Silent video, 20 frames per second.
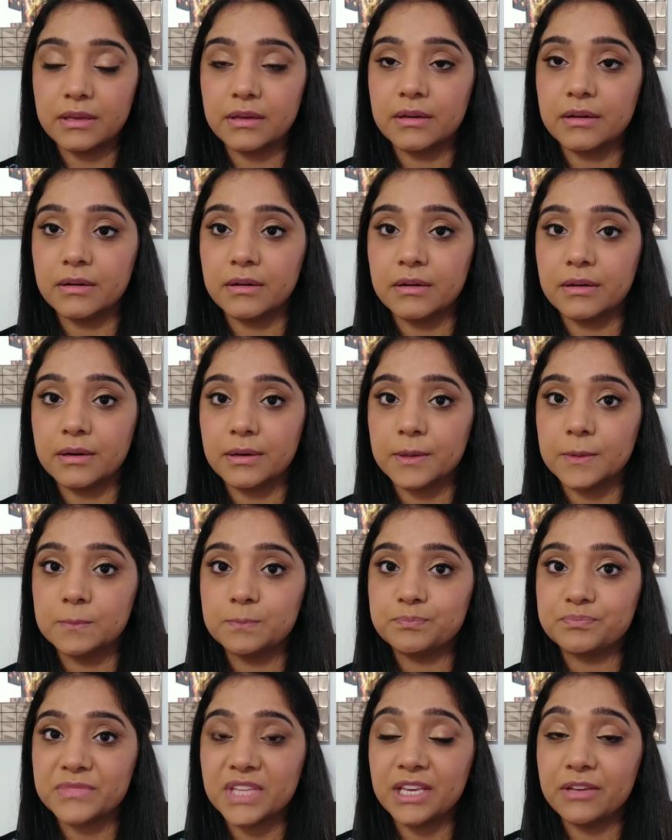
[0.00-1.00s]

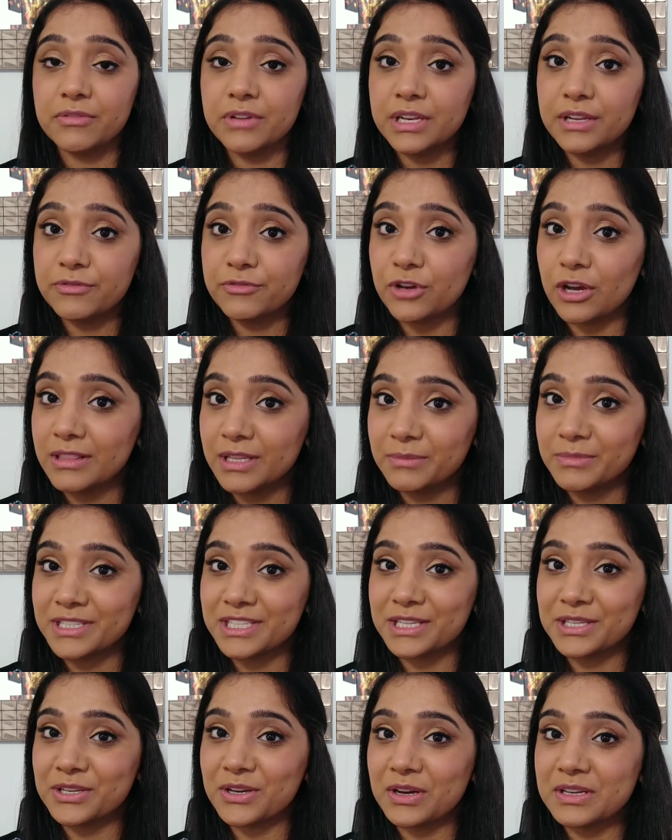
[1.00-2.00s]
Even if you're
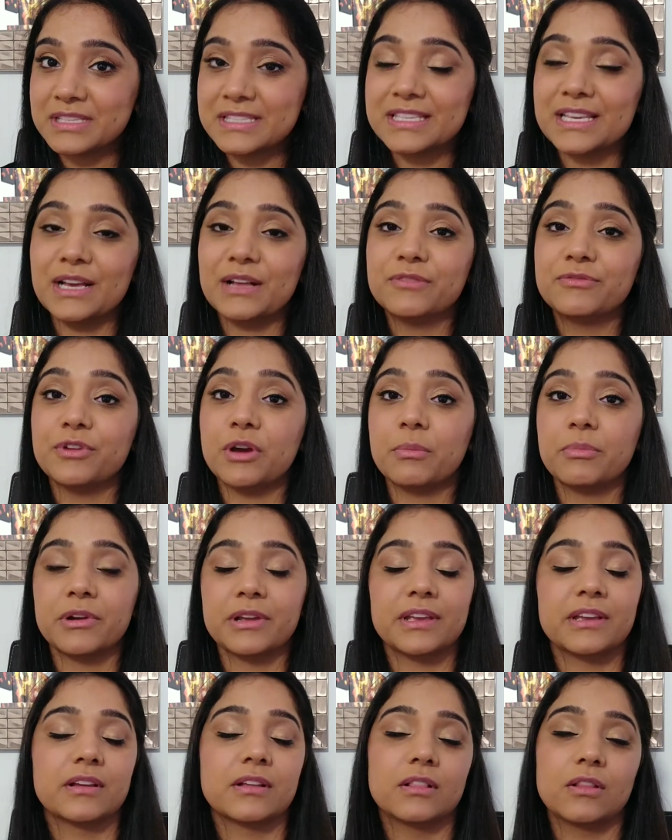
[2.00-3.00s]
limiting yourself, you're
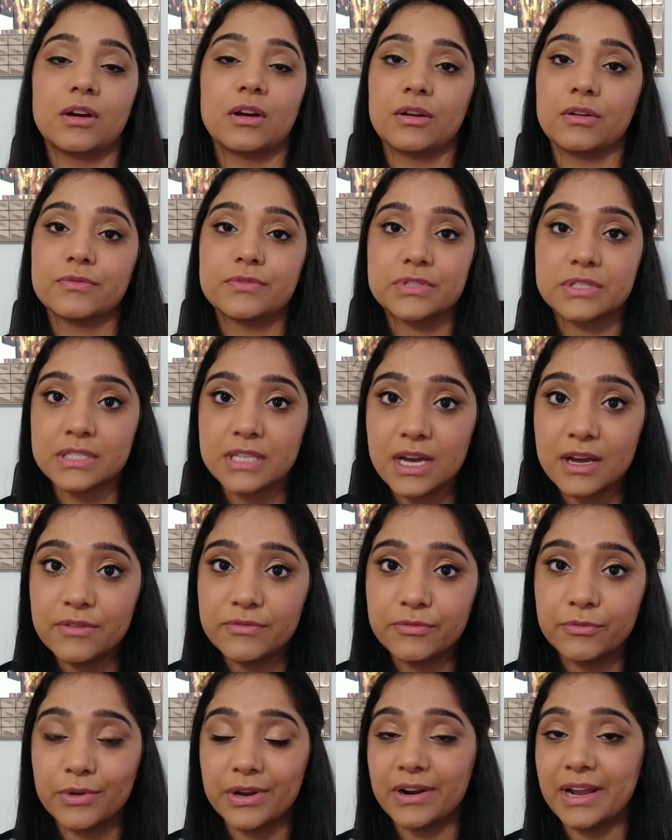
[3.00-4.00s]
bringing a lot of
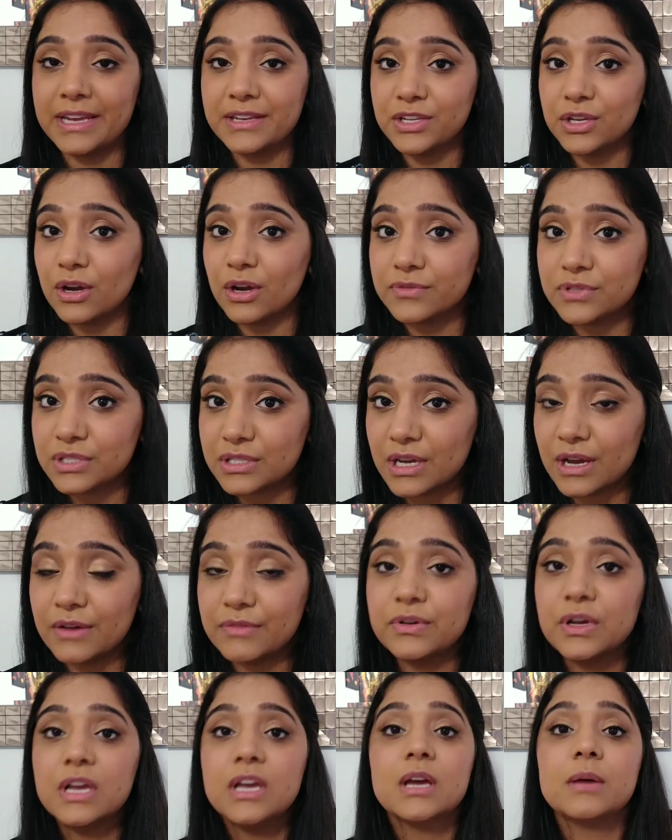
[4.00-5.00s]
stuff, variety of
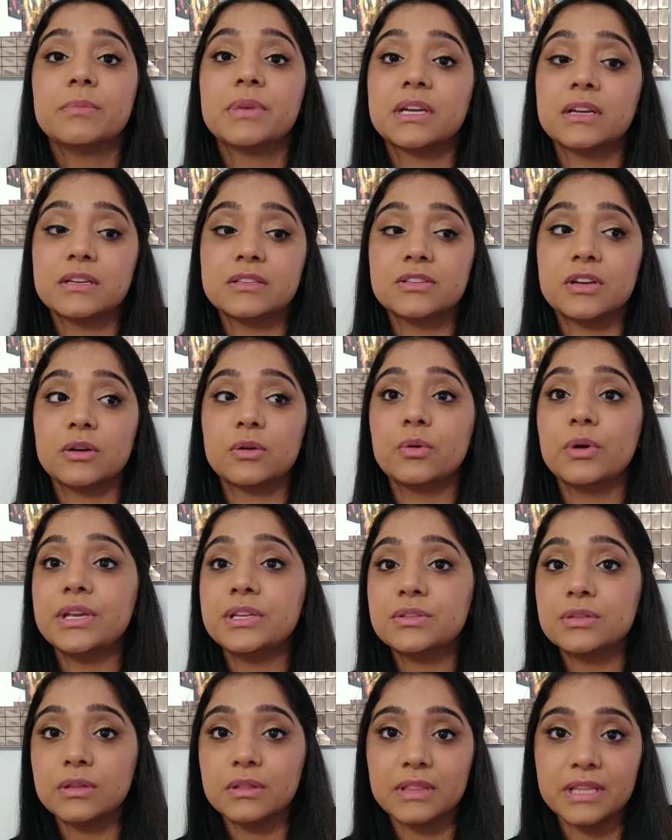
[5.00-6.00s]
stuff, because you're
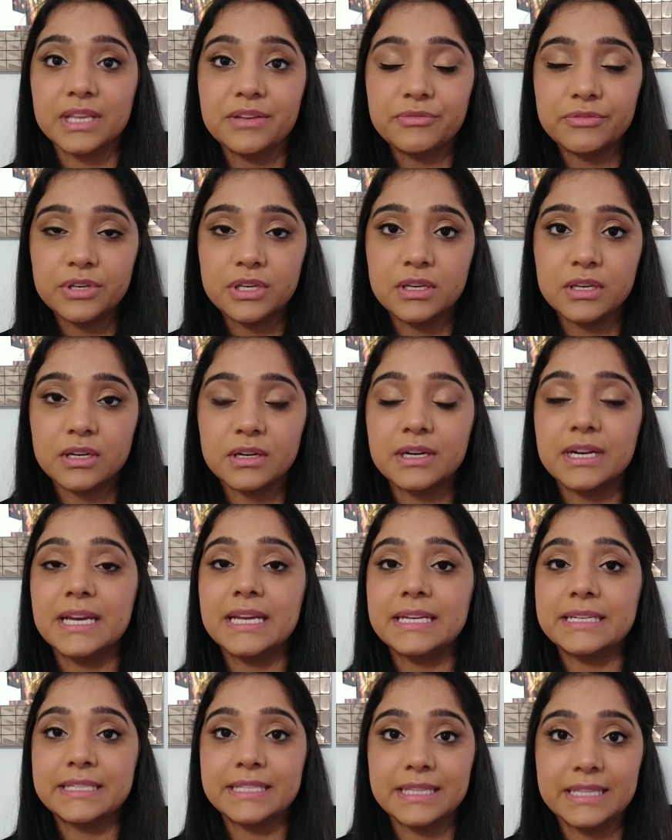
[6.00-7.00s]
going to live here
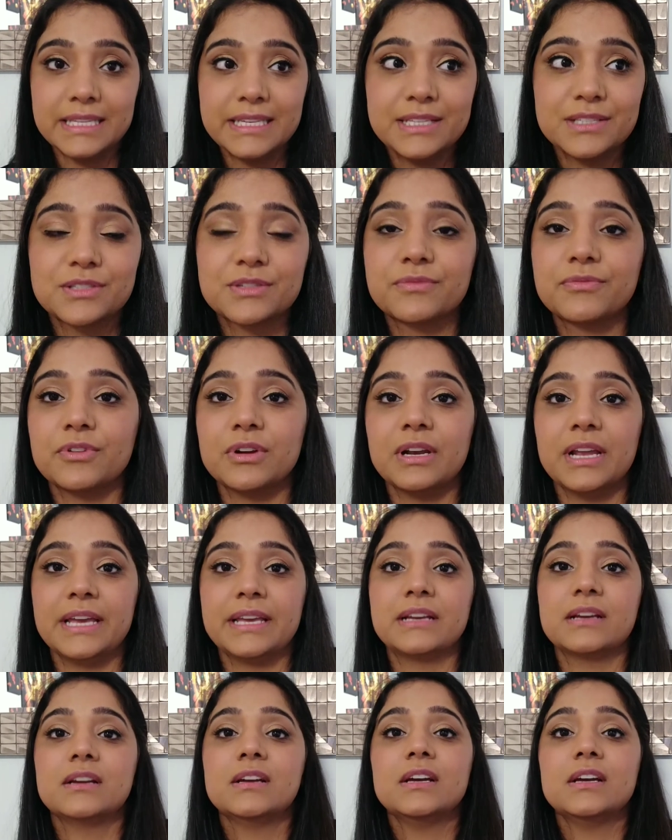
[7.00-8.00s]
at least for
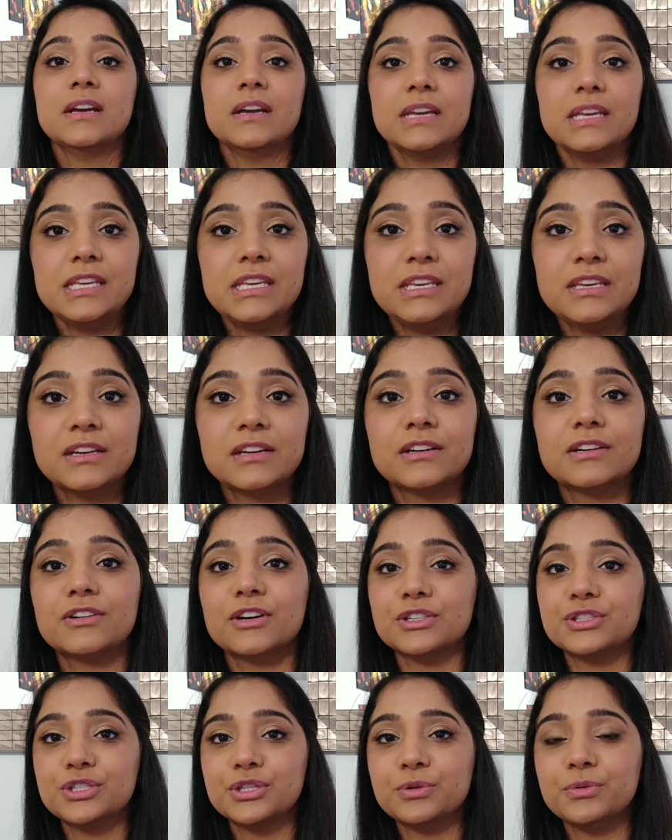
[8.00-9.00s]
like year
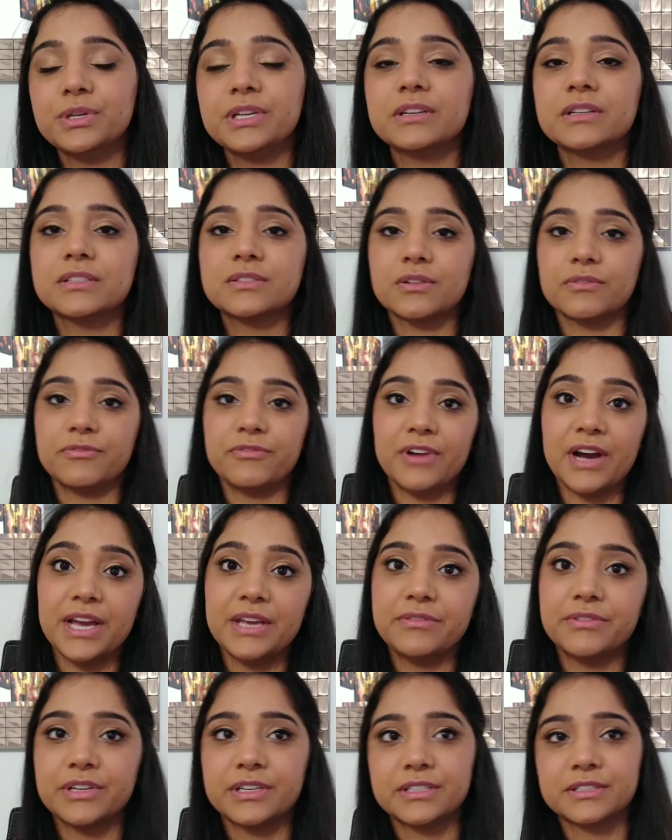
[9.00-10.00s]
or 2 years or
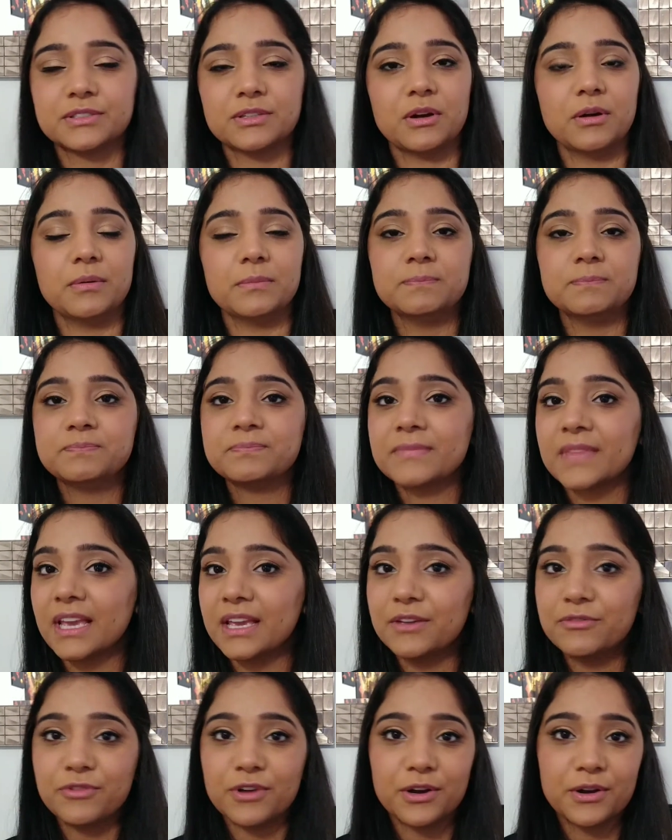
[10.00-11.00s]
5 years, or
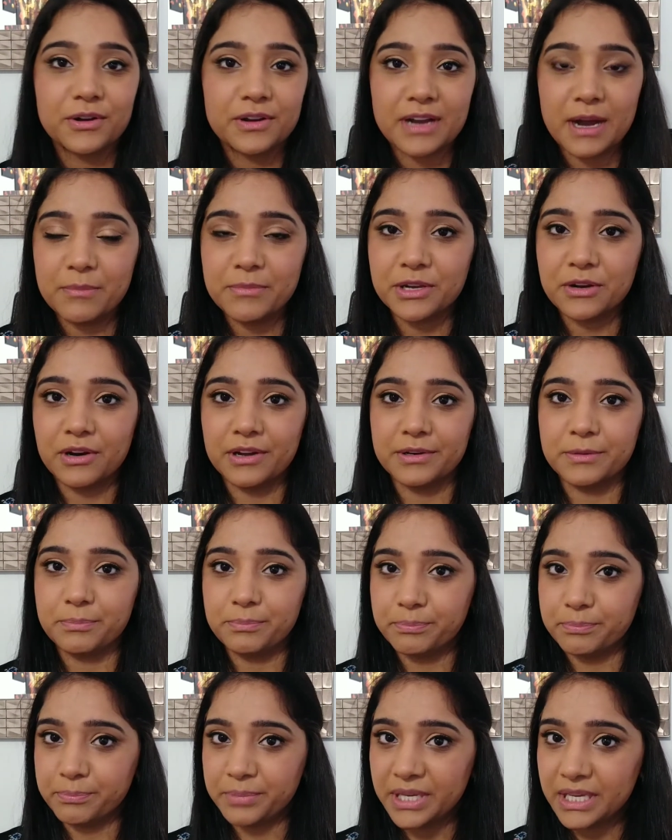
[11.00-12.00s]
if you're coming on a
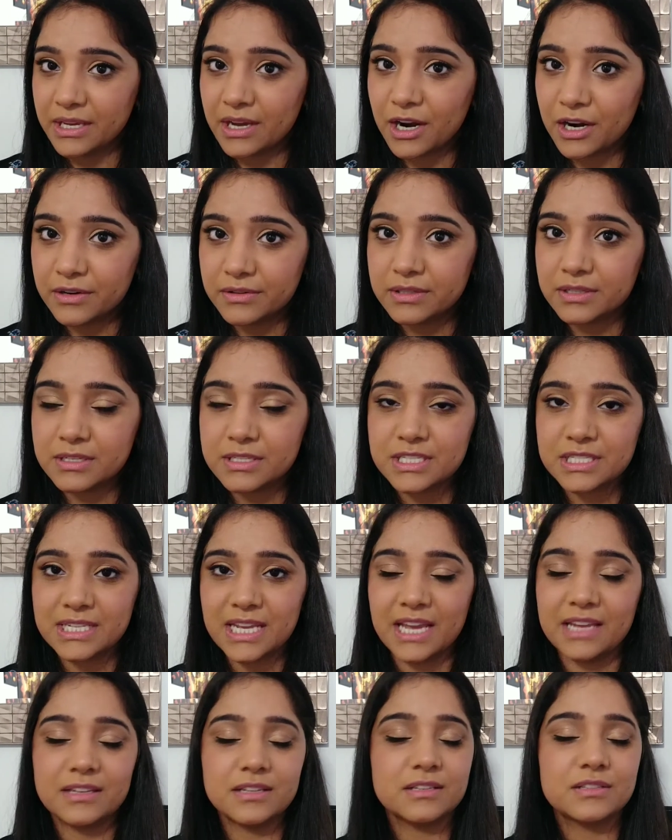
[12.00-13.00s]
PR
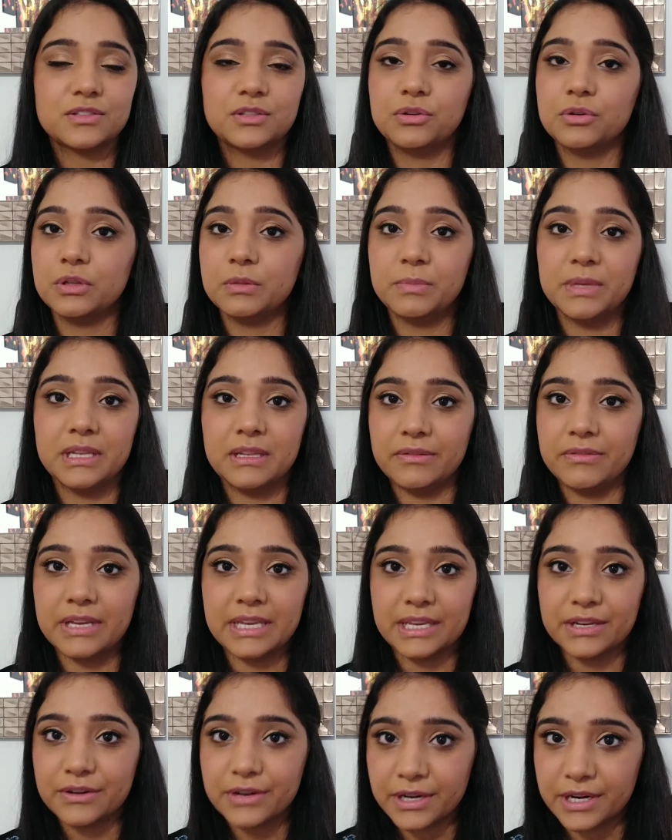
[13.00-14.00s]
status, you'll be living
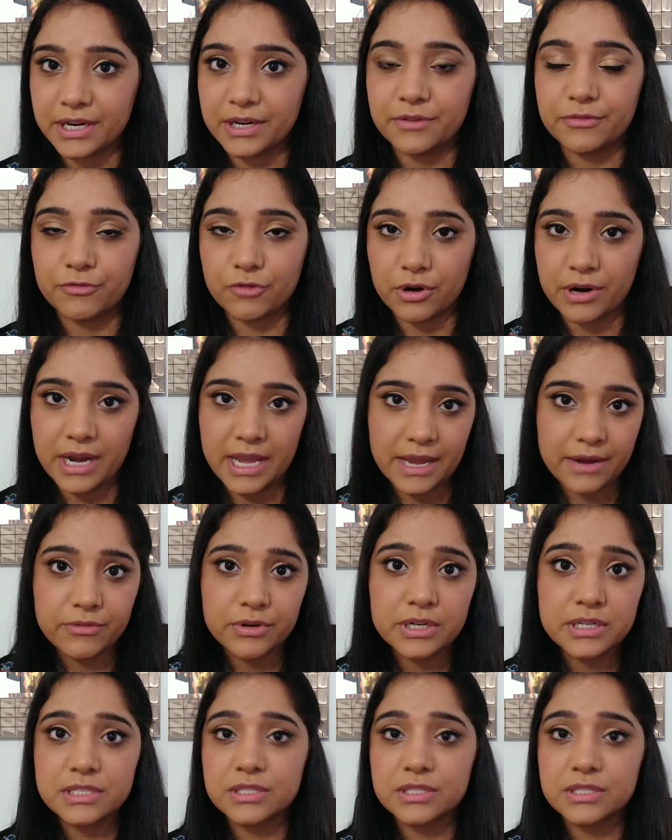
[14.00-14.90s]
here forever.